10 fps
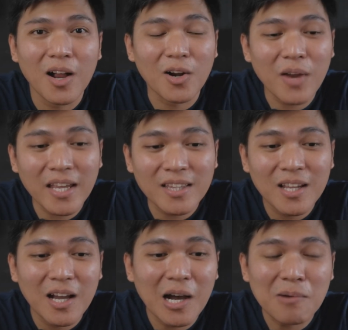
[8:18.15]
All right,
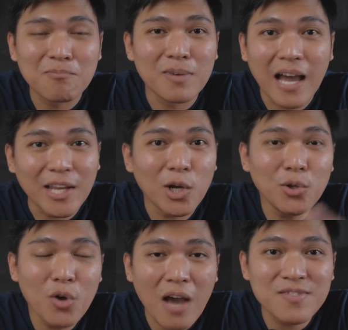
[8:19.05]
um, I know
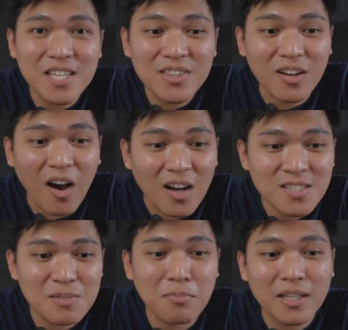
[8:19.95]
you have seen the
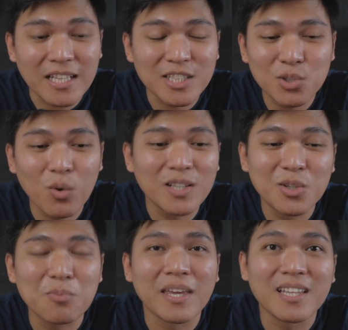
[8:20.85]
cost, but I just
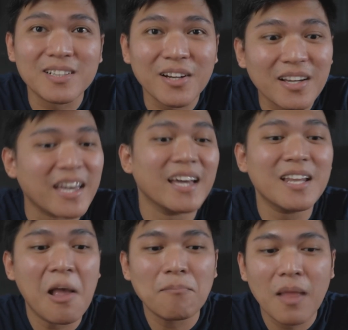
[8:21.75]
want to make it clear again.